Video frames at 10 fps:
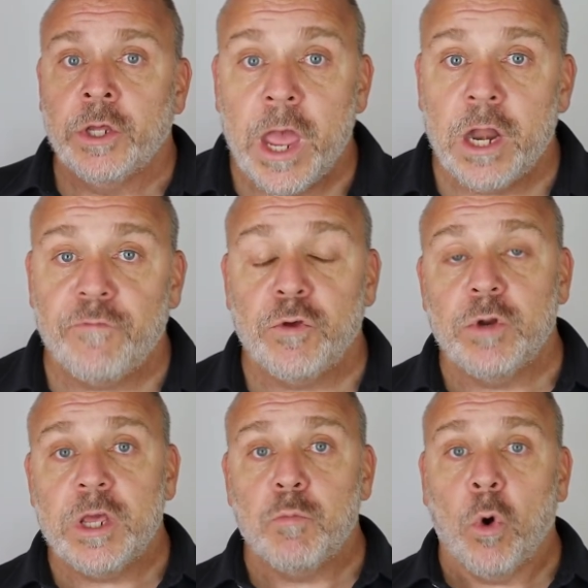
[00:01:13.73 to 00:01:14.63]
And if
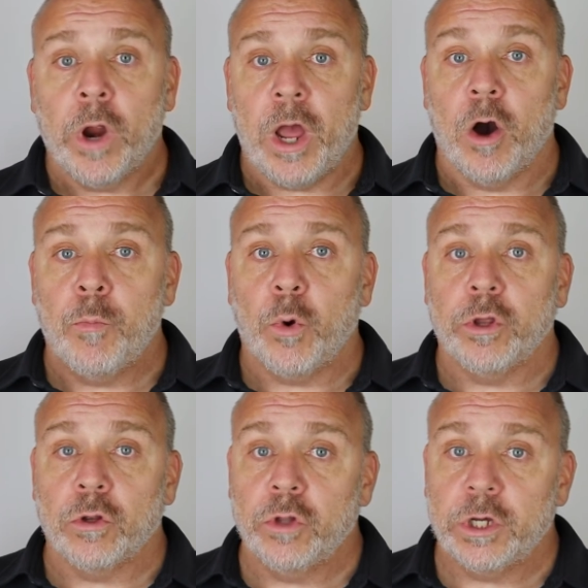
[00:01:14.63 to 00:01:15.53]
you need more help
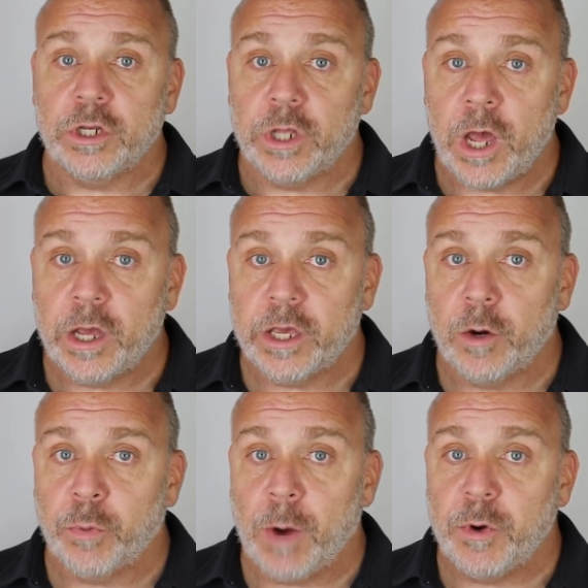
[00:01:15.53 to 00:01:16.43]
or you're looking to
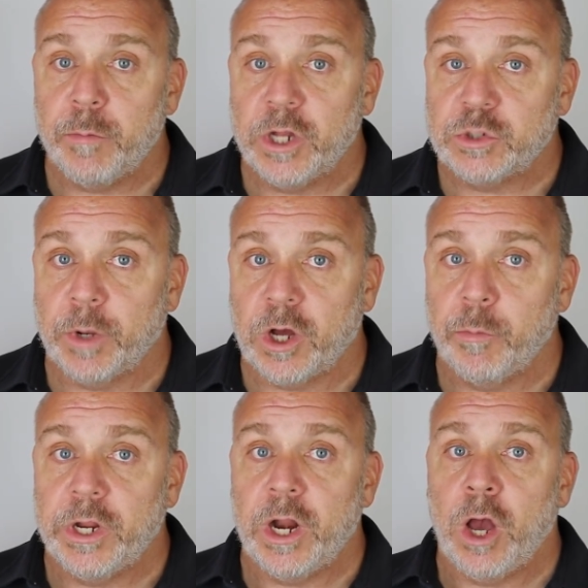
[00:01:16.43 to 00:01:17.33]
get a property management
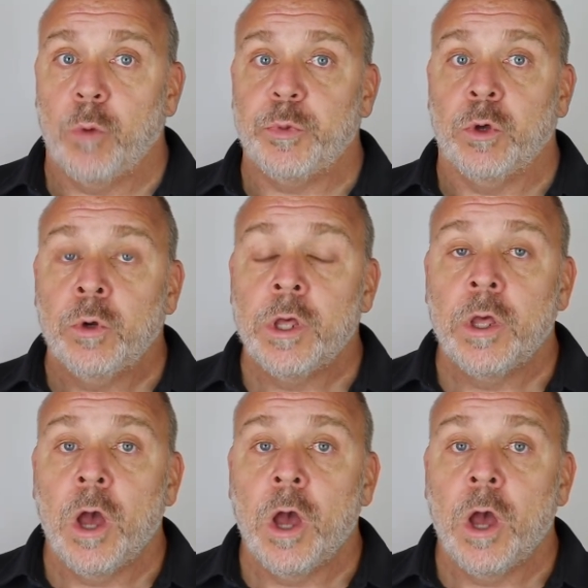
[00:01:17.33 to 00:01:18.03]
company to help you,